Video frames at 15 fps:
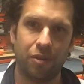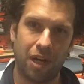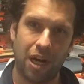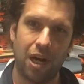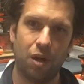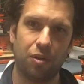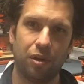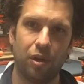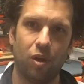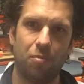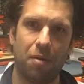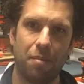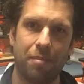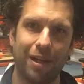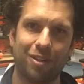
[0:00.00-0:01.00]
how the low
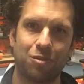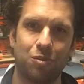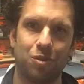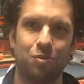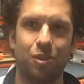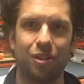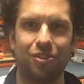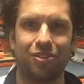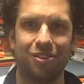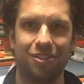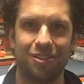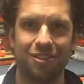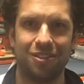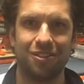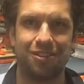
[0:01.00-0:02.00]
bar back squat works.
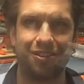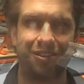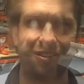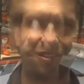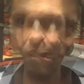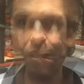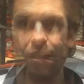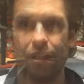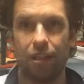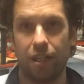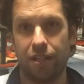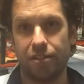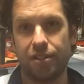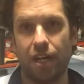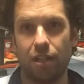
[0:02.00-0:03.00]

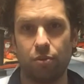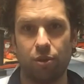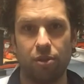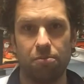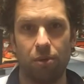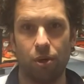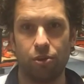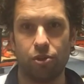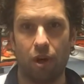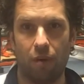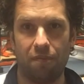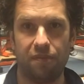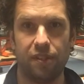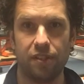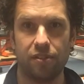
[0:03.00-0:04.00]
Let's start with the most
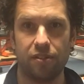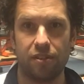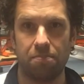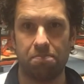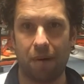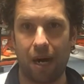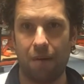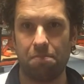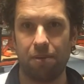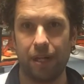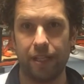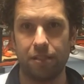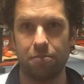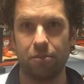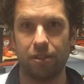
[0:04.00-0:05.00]
obvious, the bar
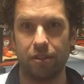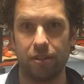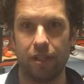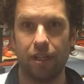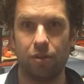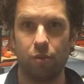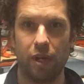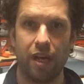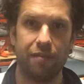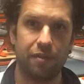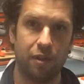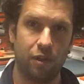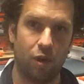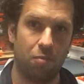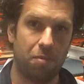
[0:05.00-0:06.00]
placement. Yeah, we have a
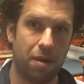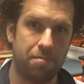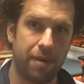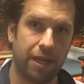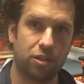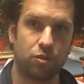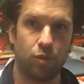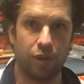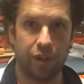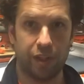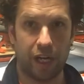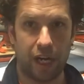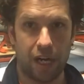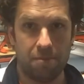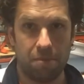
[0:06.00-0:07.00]
low bar back squat and
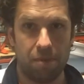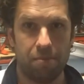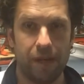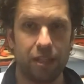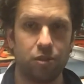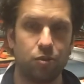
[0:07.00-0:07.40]
a high bar back